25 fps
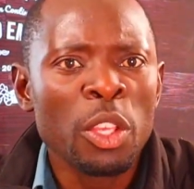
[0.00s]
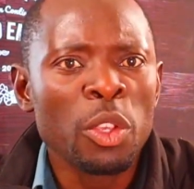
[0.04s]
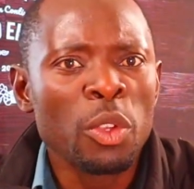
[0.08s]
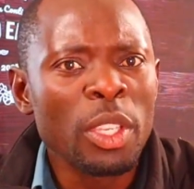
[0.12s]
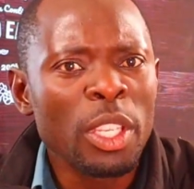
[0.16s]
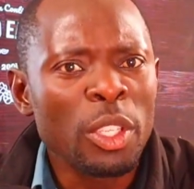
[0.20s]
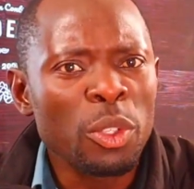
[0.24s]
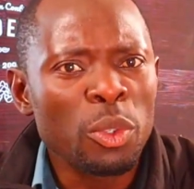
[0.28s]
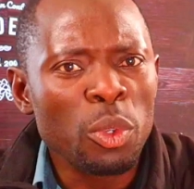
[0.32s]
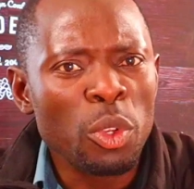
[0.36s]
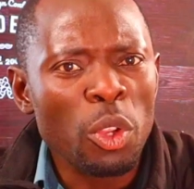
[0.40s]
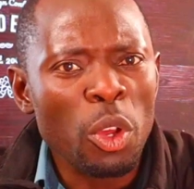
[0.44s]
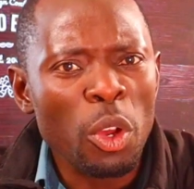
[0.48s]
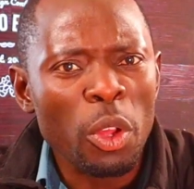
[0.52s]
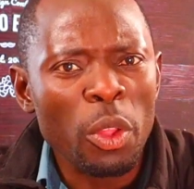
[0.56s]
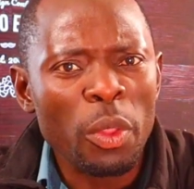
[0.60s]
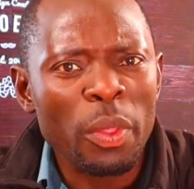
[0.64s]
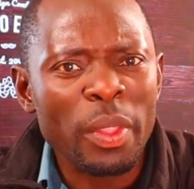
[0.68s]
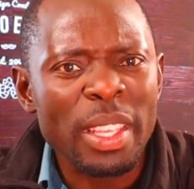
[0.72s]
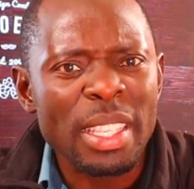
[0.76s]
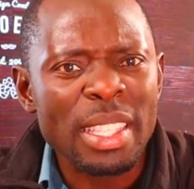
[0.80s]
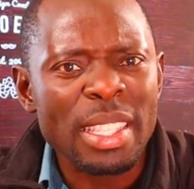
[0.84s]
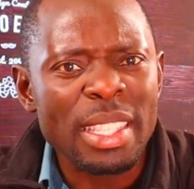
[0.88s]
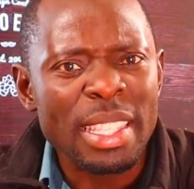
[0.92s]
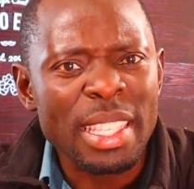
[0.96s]
You need to
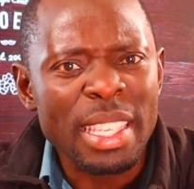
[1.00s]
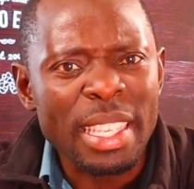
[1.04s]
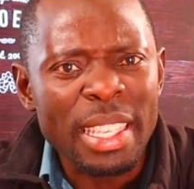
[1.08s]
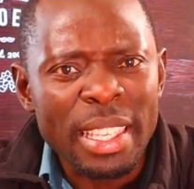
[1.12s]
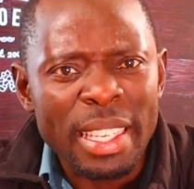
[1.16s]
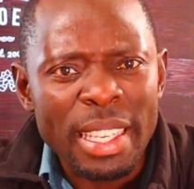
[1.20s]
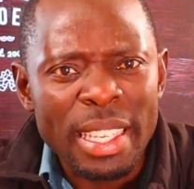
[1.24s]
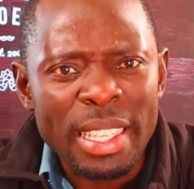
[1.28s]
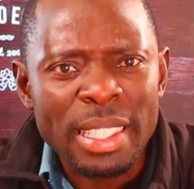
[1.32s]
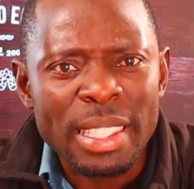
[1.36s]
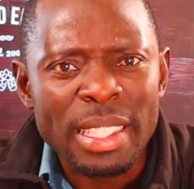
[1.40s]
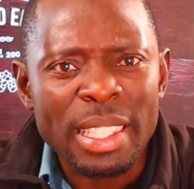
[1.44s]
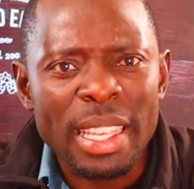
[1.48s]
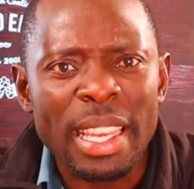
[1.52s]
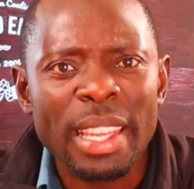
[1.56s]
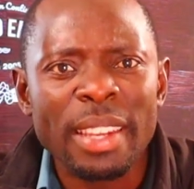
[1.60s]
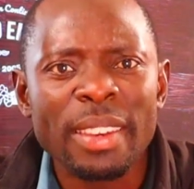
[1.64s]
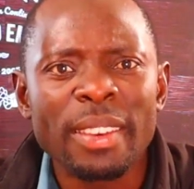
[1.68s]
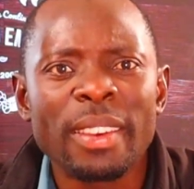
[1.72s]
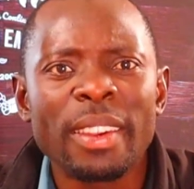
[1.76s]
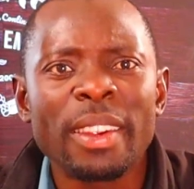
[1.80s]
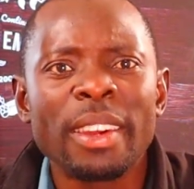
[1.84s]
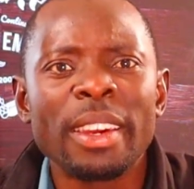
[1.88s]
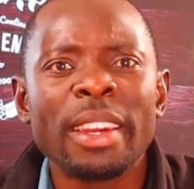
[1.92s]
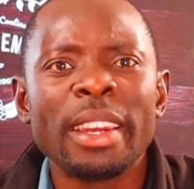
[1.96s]
know the secrets
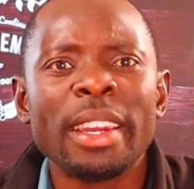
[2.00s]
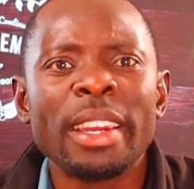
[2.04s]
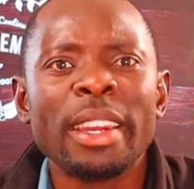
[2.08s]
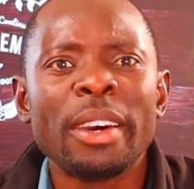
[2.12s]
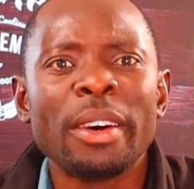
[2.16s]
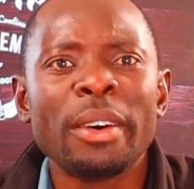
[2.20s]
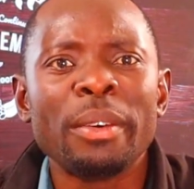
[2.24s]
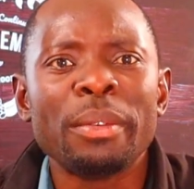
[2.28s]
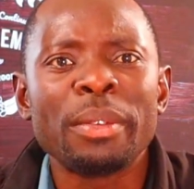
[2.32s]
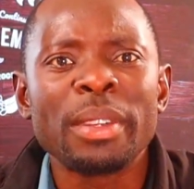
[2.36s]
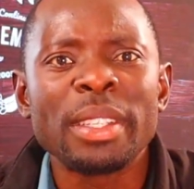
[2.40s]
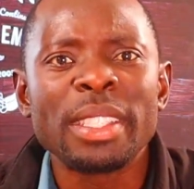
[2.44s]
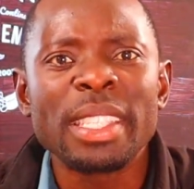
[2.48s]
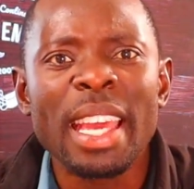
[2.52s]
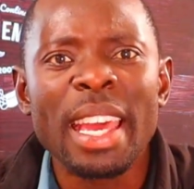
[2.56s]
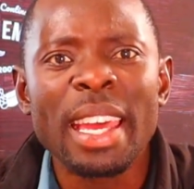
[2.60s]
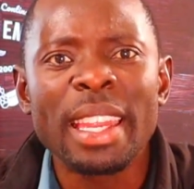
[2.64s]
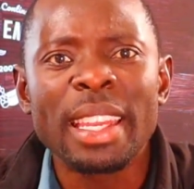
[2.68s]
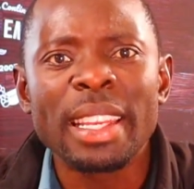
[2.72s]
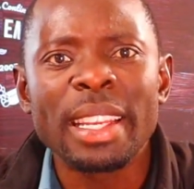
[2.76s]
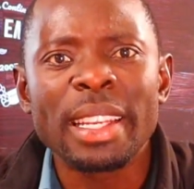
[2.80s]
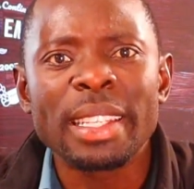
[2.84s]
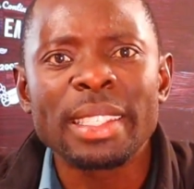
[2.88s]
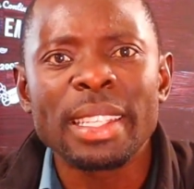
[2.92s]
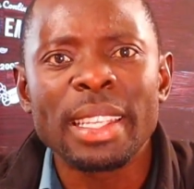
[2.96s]
of
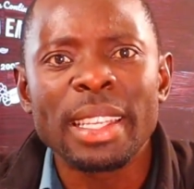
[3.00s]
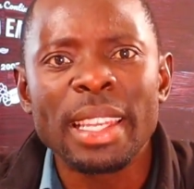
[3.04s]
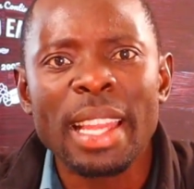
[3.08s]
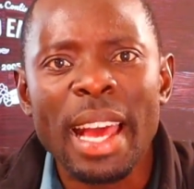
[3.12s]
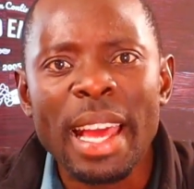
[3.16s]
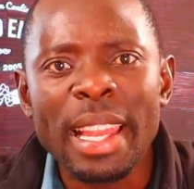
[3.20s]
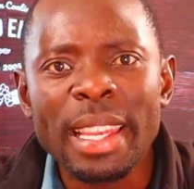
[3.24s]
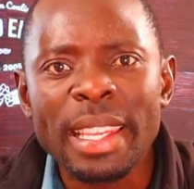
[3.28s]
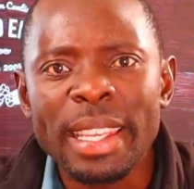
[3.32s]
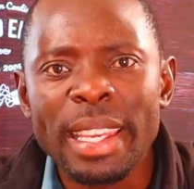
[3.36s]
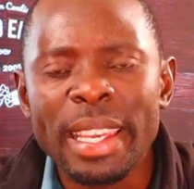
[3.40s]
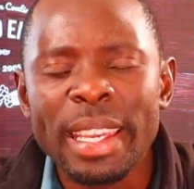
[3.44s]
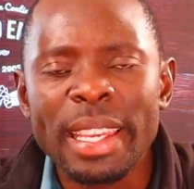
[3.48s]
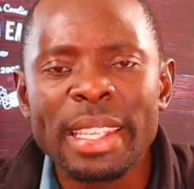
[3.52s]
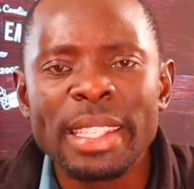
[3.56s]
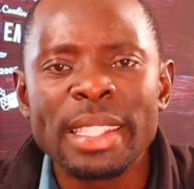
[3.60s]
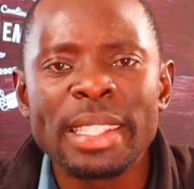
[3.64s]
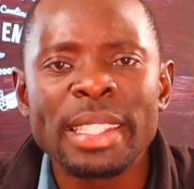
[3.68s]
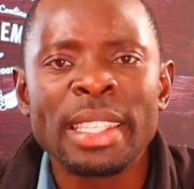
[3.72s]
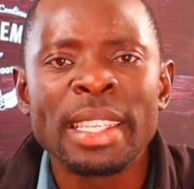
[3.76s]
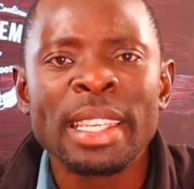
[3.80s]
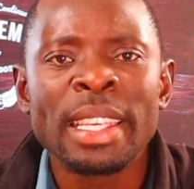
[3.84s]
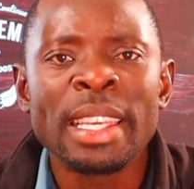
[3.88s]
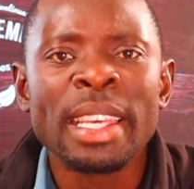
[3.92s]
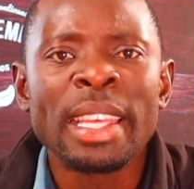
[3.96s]
retiring at an early
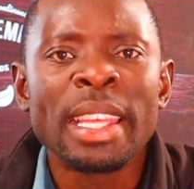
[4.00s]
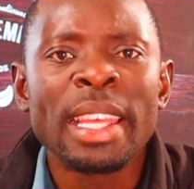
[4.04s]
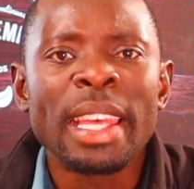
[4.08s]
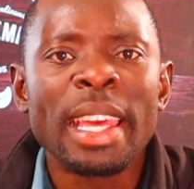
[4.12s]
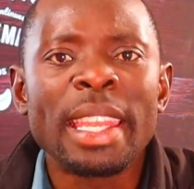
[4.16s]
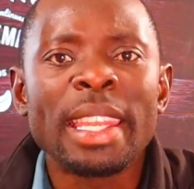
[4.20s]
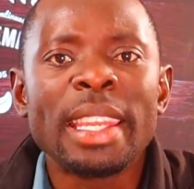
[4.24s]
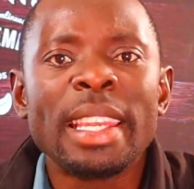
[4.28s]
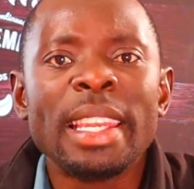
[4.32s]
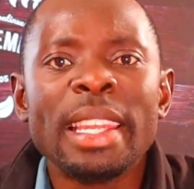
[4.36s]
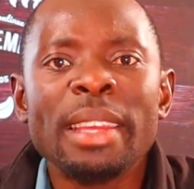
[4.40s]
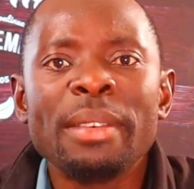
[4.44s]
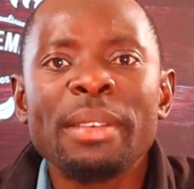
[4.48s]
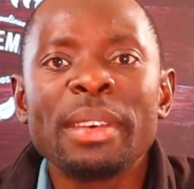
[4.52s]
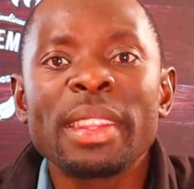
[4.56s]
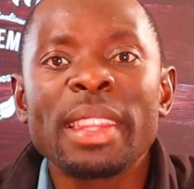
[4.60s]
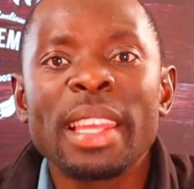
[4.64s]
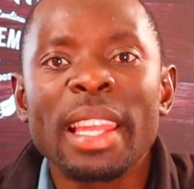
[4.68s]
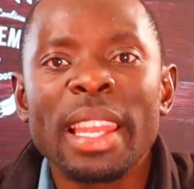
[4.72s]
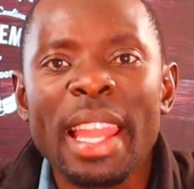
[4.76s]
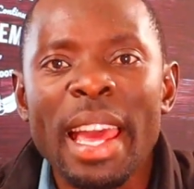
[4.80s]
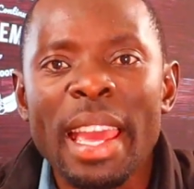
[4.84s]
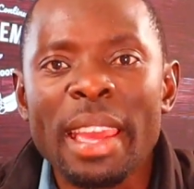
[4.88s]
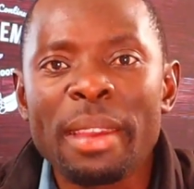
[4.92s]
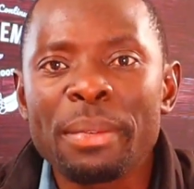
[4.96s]
age and living
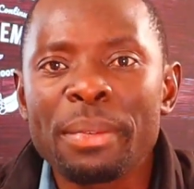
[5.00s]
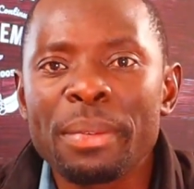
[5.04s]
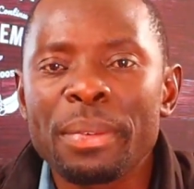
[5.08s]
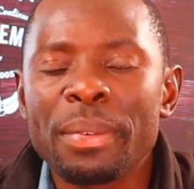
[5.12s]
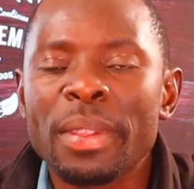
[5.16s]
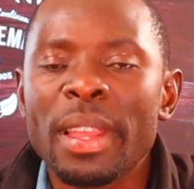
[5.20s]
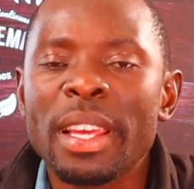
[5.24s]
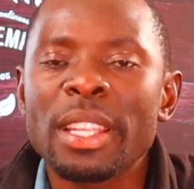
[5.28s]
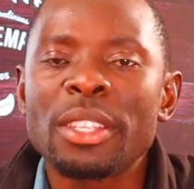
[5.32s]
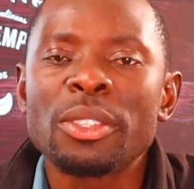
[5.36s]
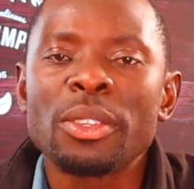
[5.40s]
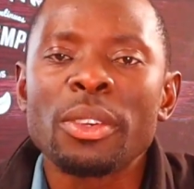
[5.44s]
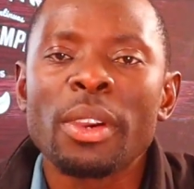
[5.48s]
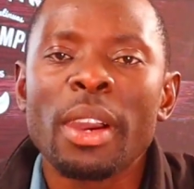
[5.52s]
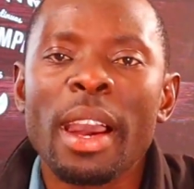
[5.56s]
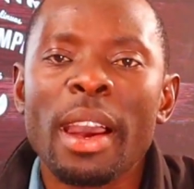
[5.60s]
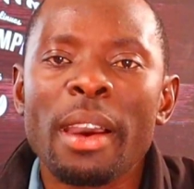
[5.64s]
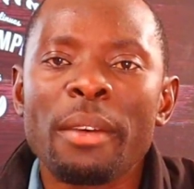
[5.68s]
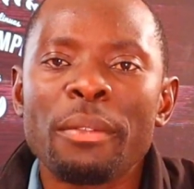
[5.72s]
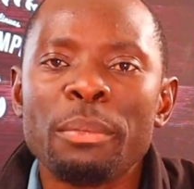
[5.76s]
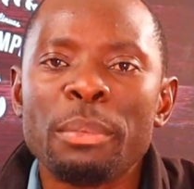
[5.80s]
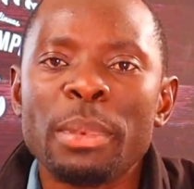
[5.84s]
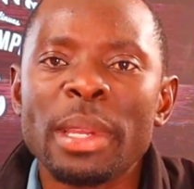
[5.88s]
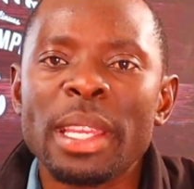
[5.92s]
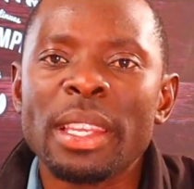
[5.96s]
the life that you
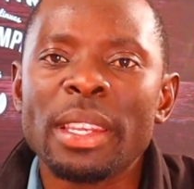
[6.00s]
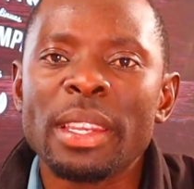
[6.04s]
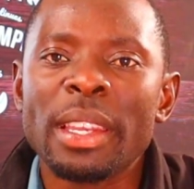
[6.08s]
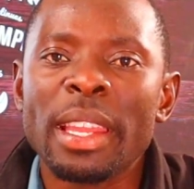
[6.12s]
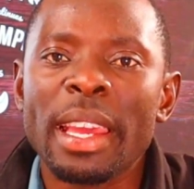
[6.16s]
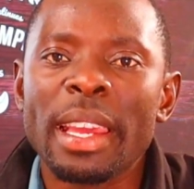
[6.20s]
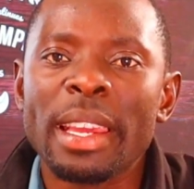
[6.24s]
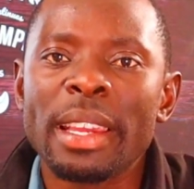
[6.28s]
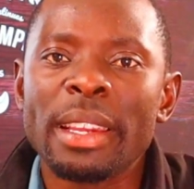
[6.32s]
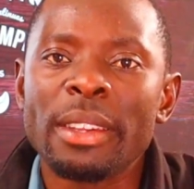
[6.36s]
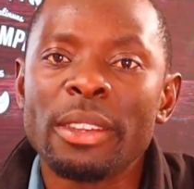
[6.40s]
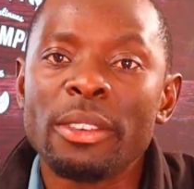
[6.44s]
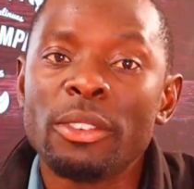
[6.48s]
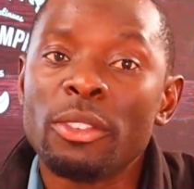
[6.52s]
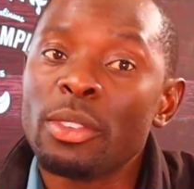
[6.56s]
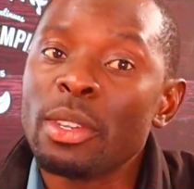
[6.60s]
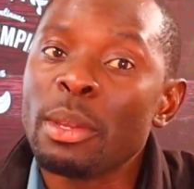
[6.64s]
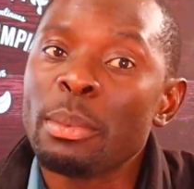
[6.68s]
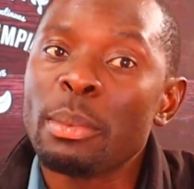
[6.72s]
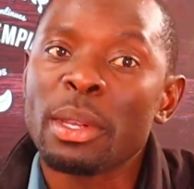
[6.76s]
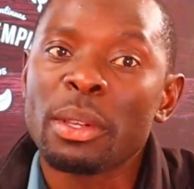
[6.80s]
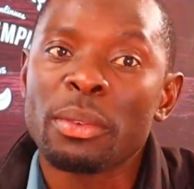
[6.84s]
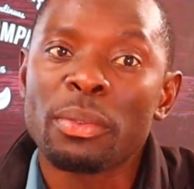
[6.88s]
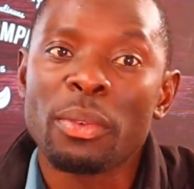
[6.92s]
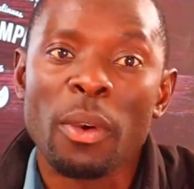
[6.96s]
have been
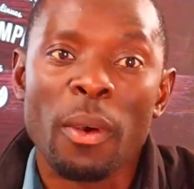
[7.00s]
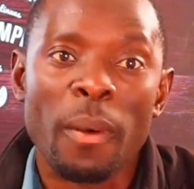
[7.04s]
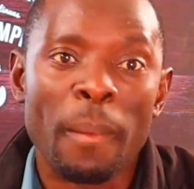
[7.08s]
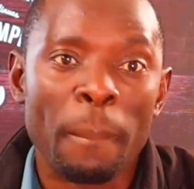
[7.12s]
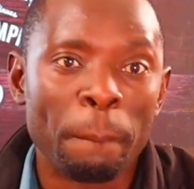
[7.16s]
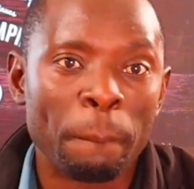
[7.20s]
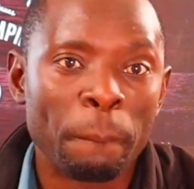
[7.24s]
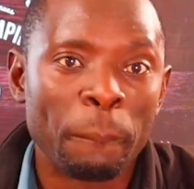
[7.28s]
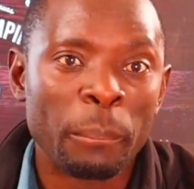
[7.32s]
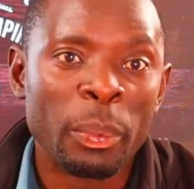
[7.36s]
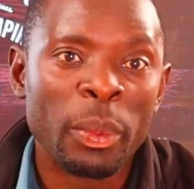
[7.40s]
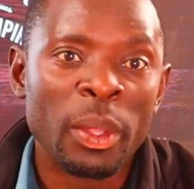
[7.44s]
dreaming for.